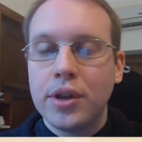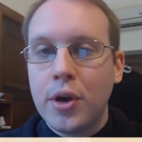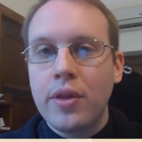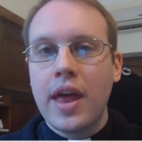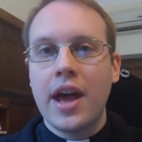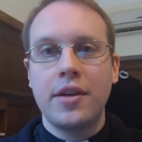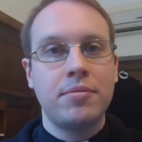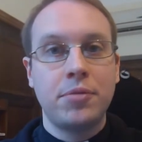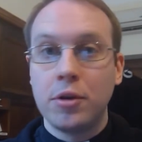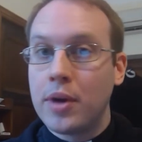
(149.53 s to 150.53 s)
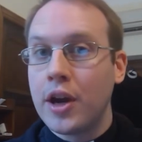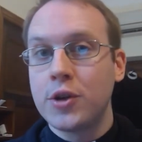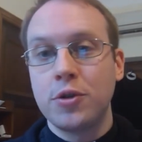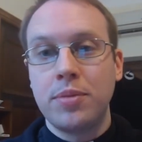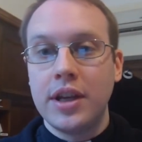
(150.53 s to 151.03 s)
Below that, your
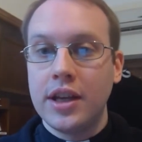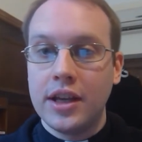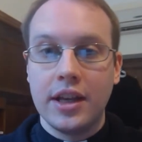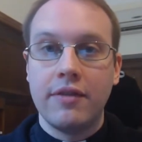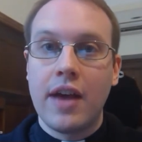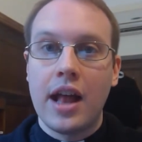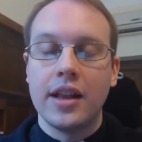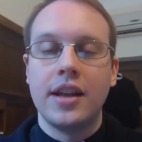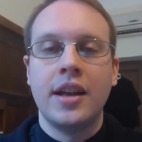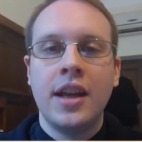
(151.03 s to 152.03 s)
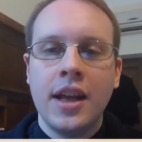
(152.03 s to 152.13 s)
marriage would be invalid.